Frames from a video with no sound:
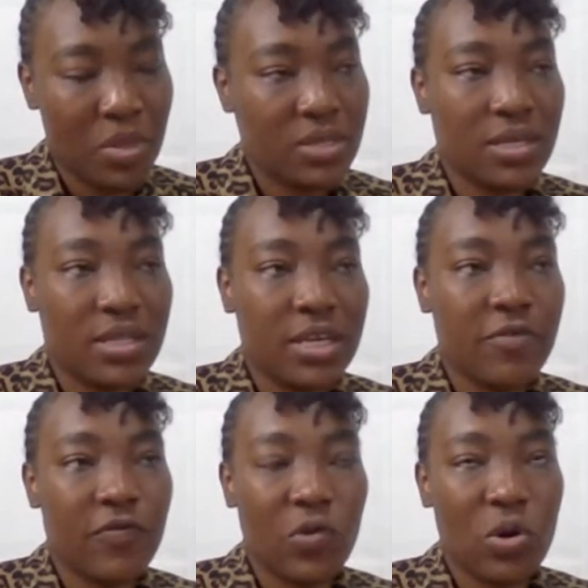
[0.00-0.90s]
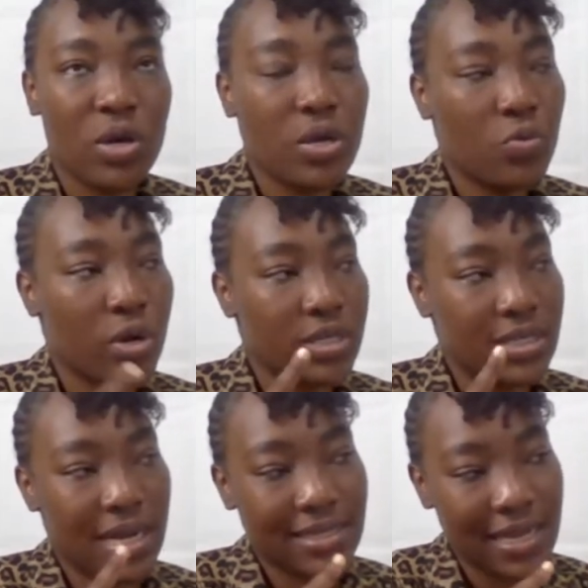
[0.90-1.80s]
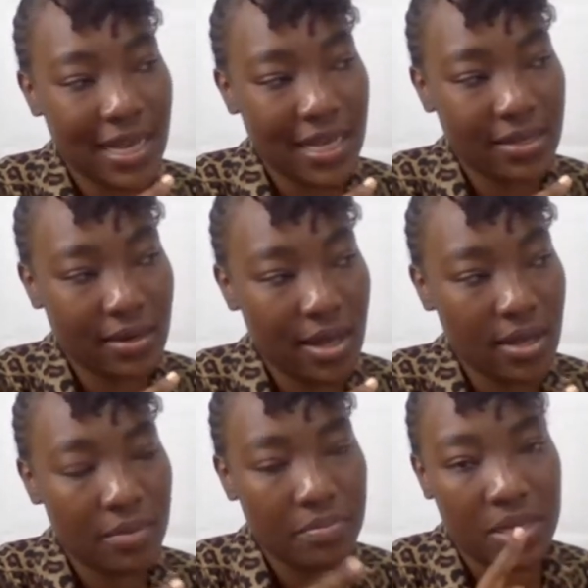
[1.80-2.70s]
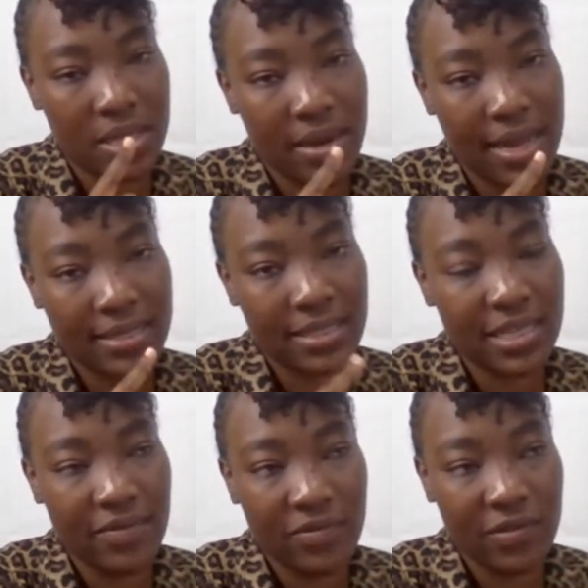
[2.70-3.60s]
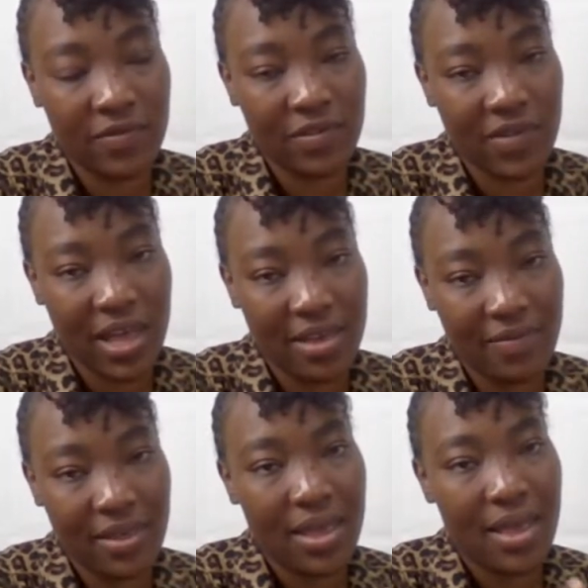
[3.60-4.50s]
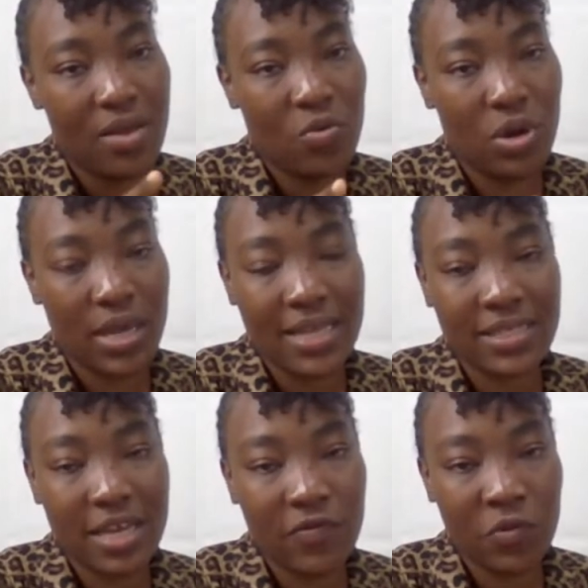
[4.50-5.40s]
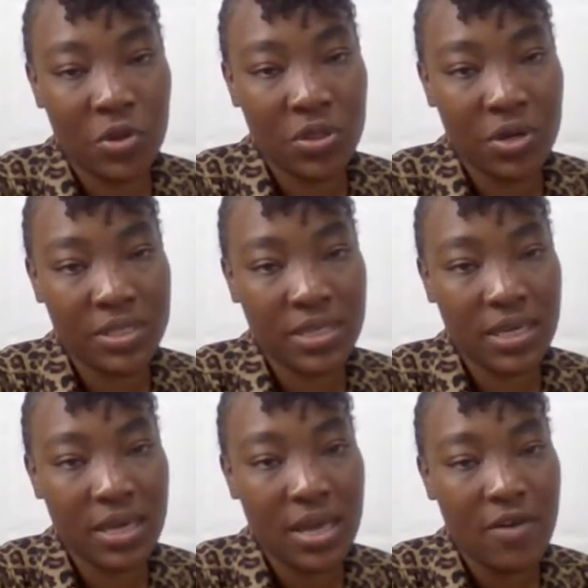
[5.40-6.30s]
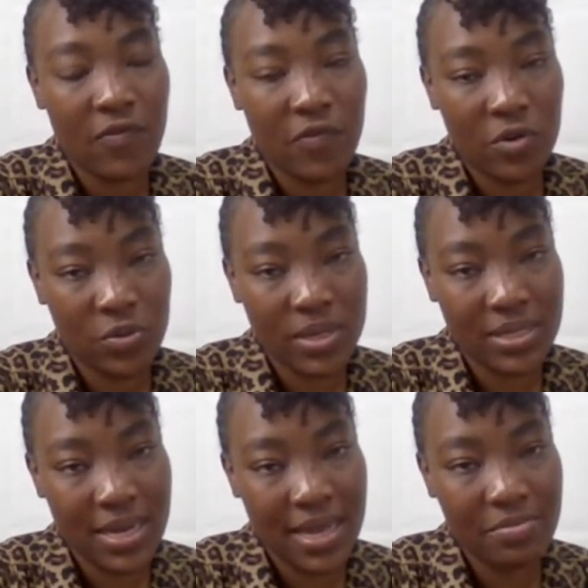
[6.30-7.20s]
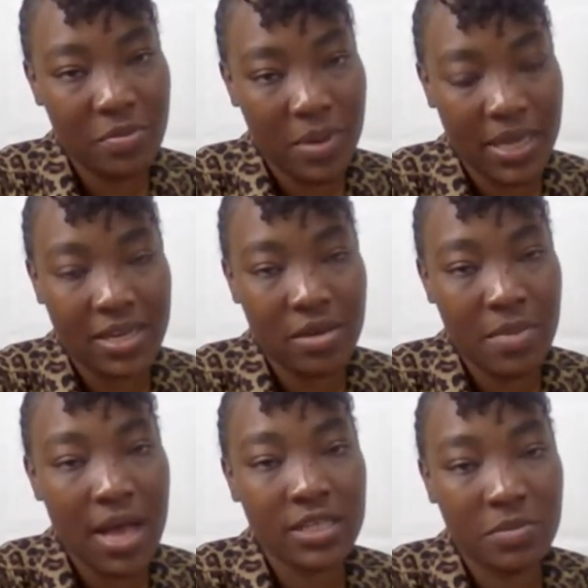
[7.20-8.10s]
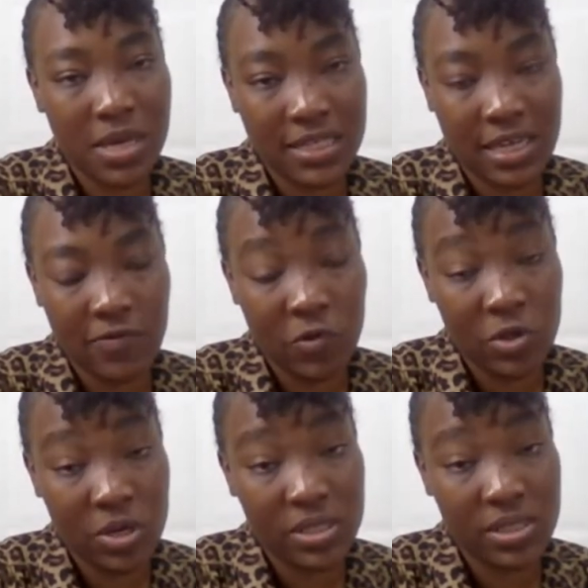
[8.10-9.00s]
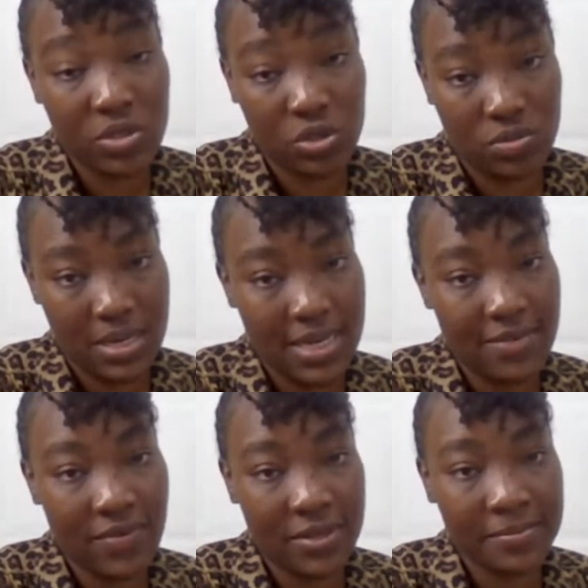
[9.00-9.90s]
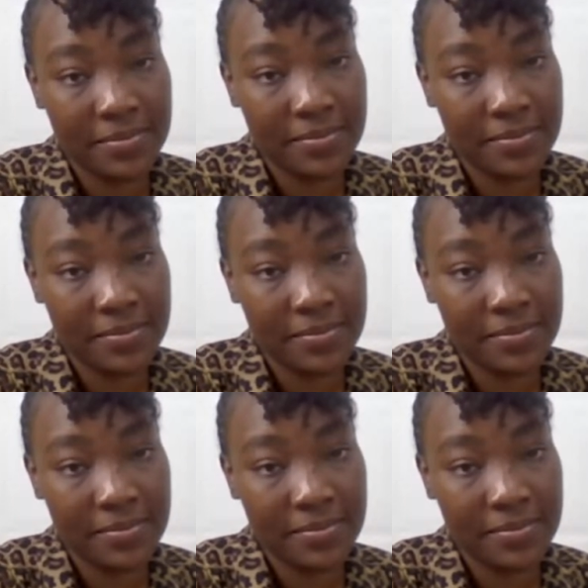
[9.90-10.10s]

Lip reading: So therefore, work starts at 8 o'clock, be there at 7:55. Work ends at 4:30. 4:29, be packing your bags because at 4:30 you should be leaving.